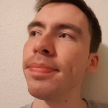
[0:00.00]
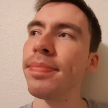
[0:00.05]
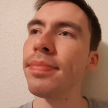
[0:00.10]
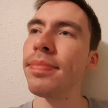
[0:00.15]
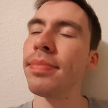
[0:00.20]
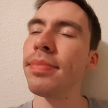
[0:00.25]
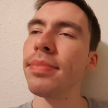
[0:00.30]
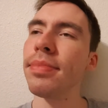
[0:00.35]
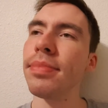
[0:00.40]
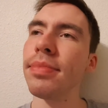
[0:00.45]

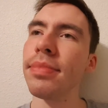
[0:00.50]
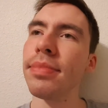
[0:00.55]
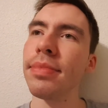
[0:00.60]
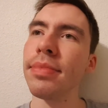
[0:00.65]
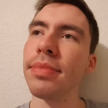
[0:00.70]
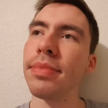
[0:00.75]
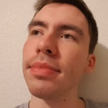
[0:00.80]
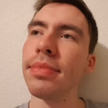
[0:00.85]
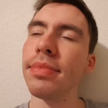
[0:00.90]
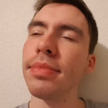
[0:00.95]

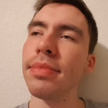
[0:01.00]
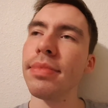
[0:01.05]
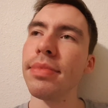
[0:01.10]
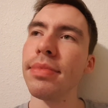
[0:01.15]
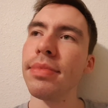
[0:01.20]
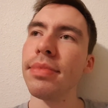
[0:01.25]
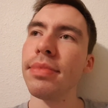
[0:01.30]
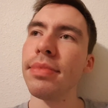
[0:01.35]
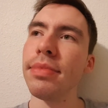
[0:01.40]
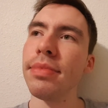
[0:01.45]

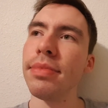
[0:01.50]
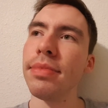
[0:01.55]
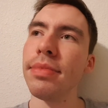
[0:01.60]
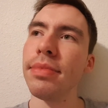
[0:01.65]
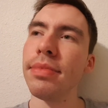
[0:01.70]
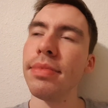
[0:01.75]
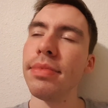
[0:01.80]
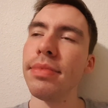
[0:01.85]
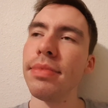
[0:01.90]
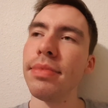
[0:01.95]

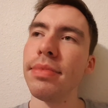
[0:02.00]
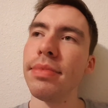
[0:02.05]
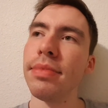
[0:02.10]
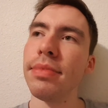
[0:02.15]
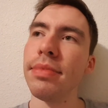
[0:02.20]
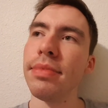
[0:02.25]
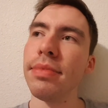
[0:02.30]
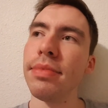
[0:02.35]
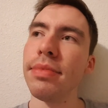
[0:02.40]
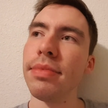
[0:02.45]

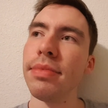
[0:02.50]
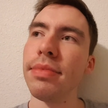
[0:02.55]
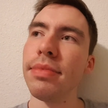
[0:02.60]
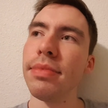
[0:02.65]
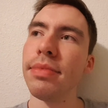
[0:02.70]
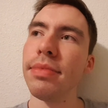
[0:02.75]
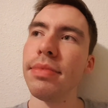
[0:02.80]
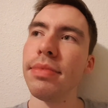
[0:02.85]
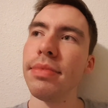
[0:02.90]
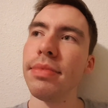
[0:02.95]

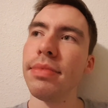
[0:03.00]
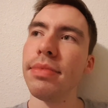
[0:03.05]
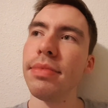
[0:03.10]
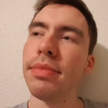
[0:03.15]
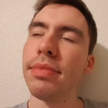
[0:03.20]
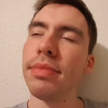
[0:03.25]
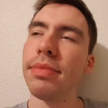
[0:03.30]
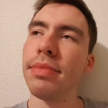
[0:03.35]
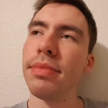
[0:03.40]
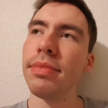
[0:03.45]

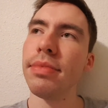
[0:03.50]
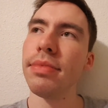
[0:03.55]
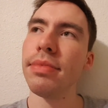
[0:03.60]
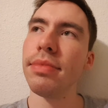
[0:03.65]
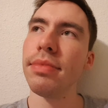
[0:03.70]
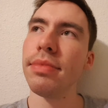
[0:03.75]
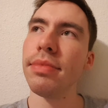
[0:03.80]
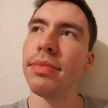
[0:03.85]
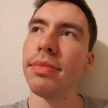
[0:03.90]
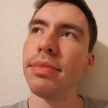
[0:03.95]

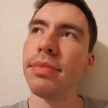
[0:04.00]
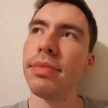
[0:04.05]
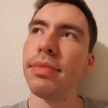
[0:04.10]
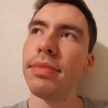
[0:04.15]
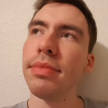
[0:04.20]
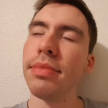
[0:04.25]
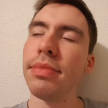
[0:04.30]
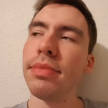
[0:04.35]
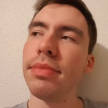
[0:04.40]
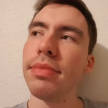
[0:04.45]

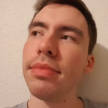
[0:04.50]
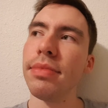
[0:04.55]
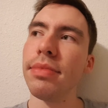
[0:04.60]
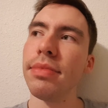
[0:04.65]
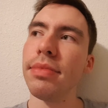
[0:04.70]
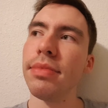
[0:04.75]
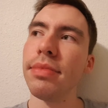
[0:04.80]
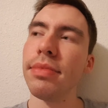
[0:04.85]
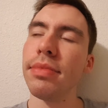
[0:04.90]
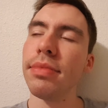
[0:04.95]

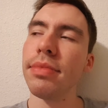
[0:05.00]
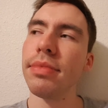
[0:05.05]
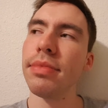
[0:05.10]
(silence)